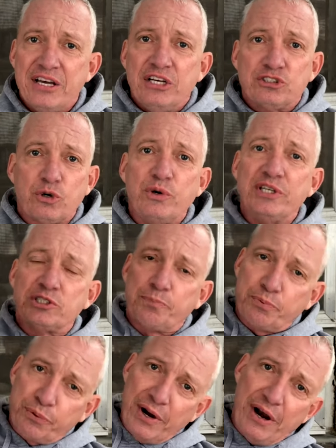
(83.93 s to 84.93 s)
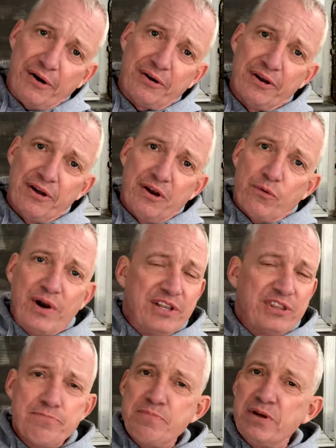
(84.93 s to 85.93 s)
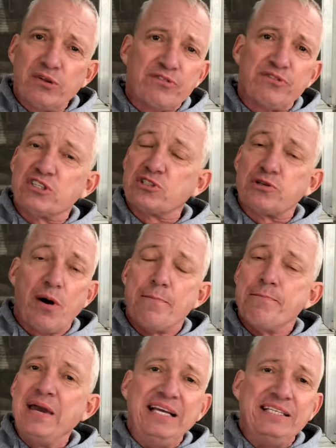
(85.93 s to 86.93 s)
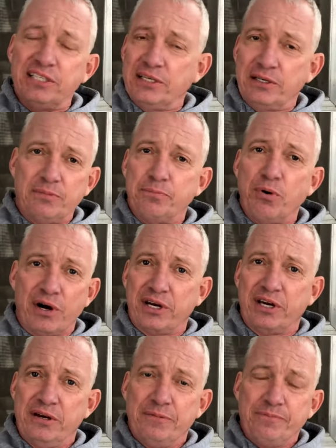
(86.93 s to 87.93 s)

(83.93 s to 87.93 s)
So his prayer, right in the middle of this amazing book,